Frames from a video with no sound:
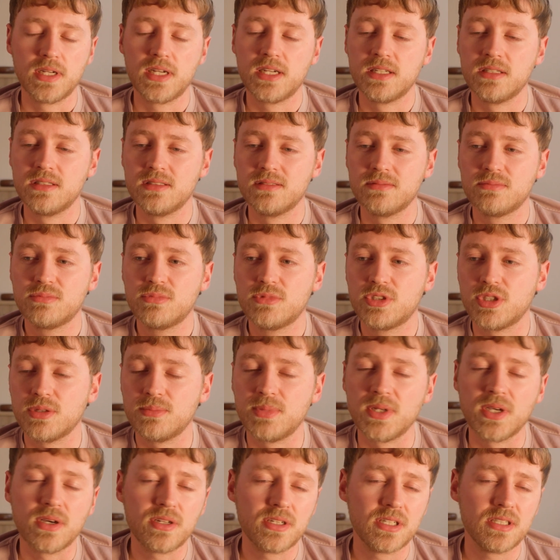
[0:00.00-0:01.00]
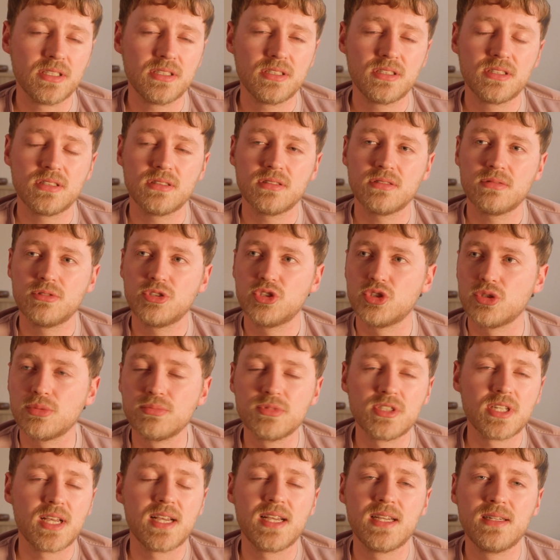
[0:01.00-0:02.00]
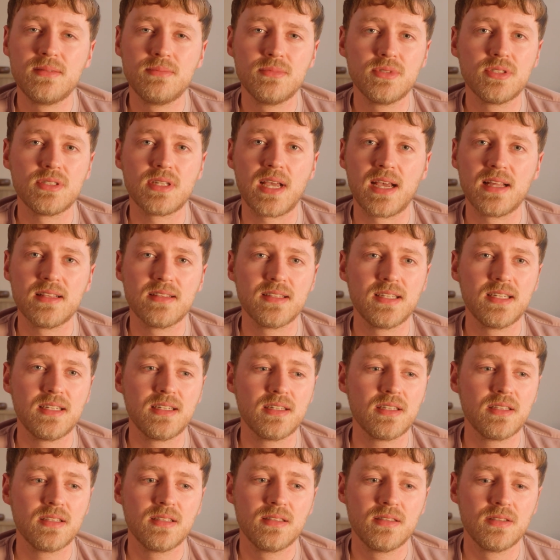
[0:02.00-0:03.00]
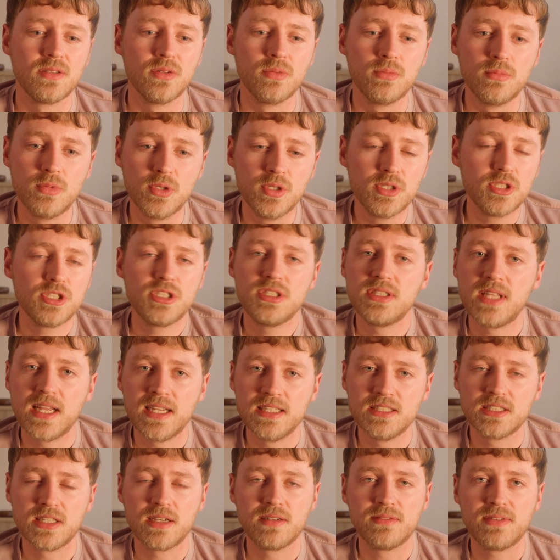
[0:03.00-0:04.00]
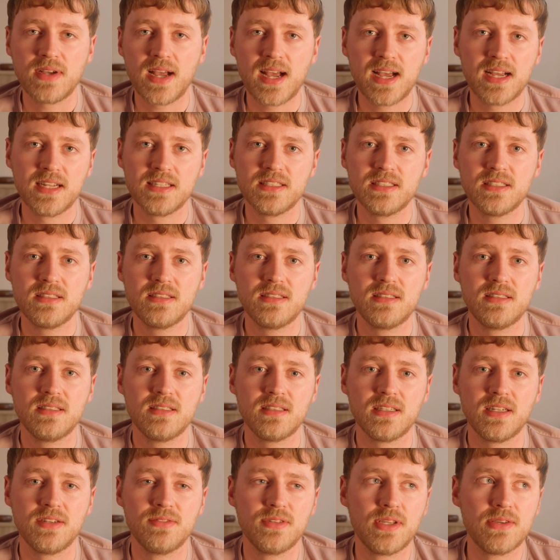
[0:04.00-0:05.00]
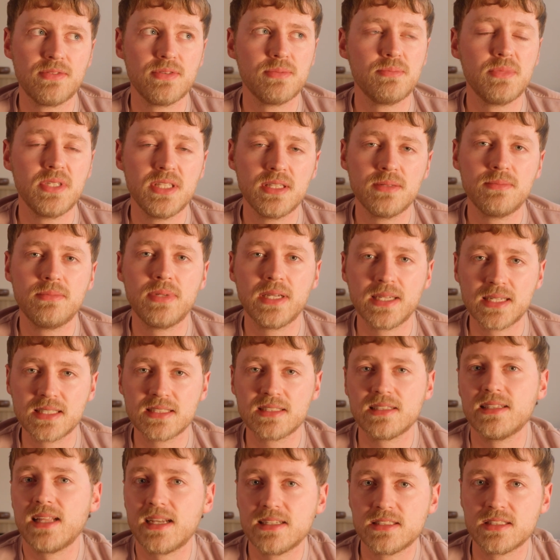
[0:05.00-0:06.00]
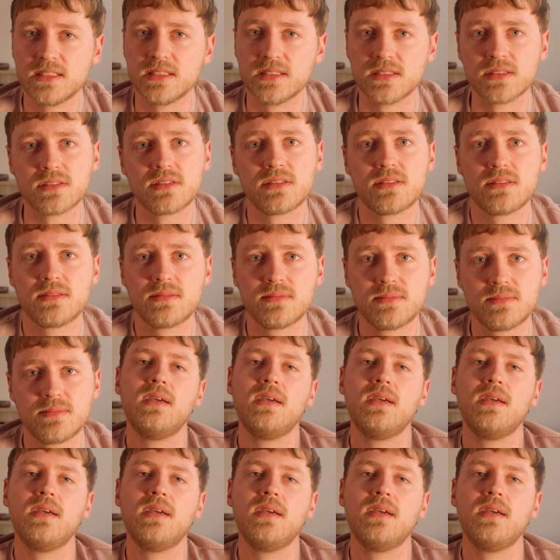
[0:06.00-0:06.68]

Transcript: And to be honest, sometimes I think the worst days I've had have given me the biggest lessons.